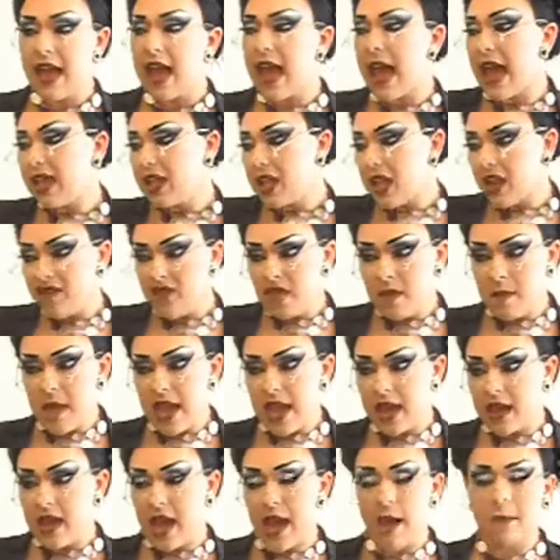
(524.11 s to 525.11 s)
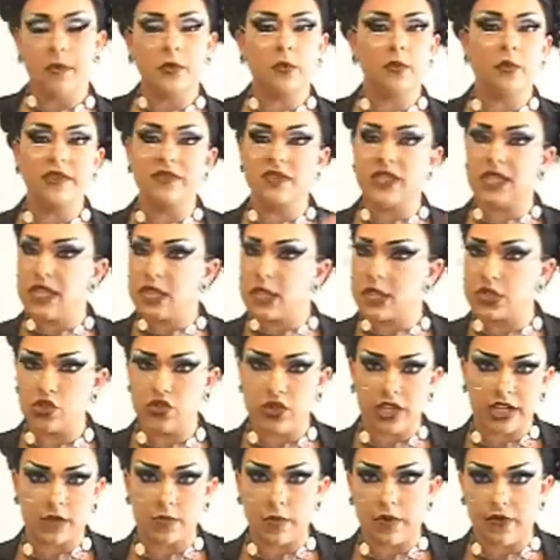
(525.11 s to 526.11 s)
I love the makeup. We've seen this
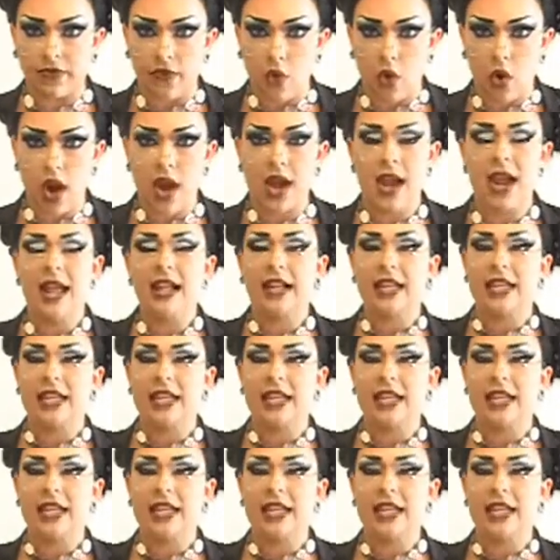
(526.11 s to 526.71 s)
dress before.